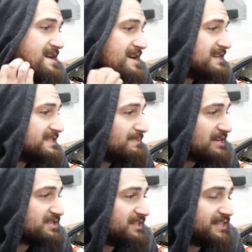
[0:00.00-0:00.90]

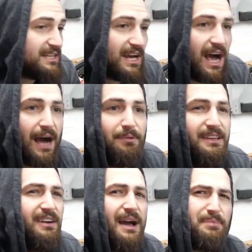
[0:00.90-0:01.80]
especially, I
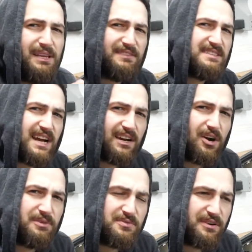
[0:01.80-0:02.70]
believe a stock
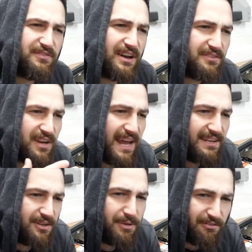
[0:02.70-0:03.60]
RB25 could
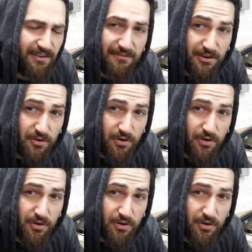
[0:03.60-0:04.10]
handle about 500